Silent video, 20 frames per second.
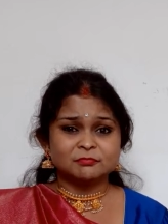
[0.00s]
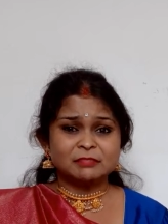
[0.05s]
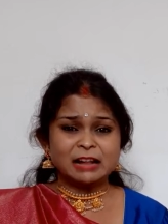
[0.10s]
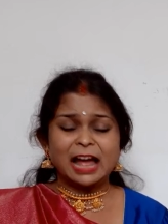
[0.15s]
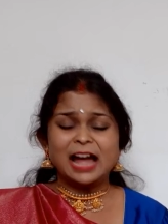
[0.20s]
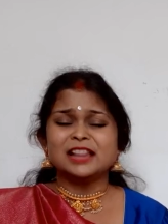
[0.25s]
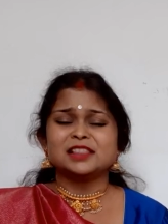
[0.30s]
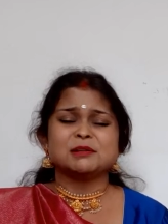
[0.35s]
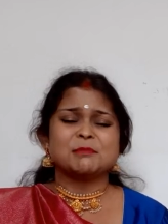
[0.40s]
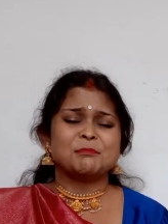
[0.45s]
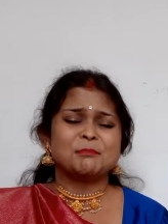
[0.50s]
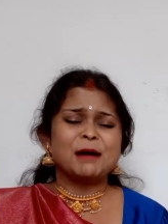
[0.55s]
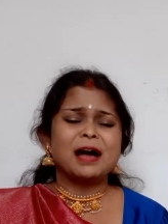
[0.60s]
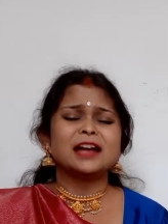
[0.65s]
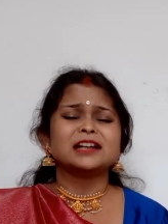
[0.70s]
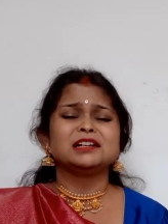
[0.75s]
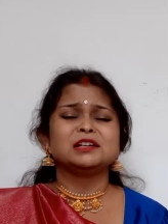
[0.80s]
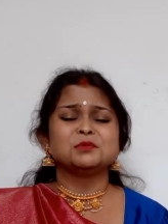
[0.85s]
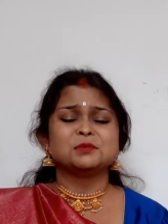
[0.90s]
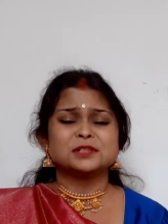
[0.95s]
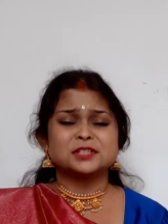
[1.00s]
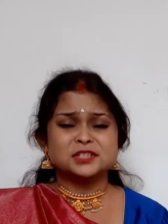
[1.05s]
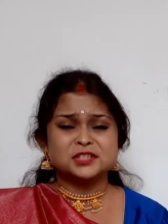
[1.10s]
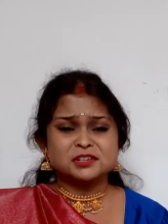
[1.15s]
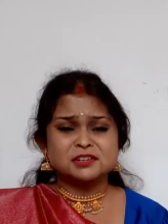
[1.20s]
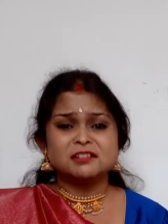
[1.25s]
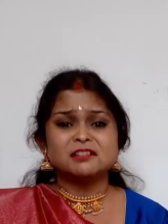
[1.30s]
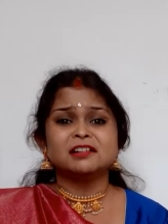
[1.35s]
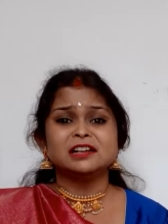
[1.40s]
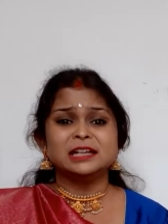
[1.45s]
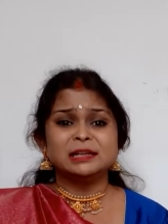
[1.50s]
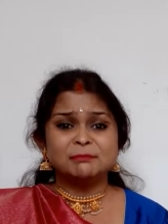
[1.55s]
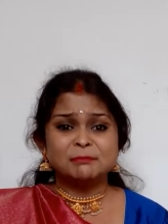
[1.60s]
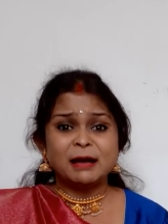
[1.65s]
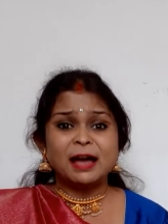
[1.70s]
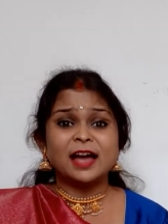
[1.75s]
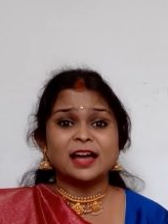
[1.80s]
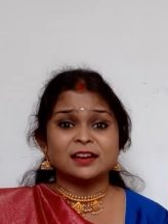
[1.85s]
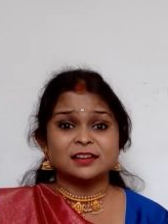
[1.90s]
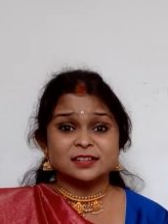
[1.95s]
And the battle was really
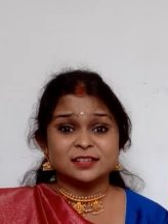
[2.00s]
bad.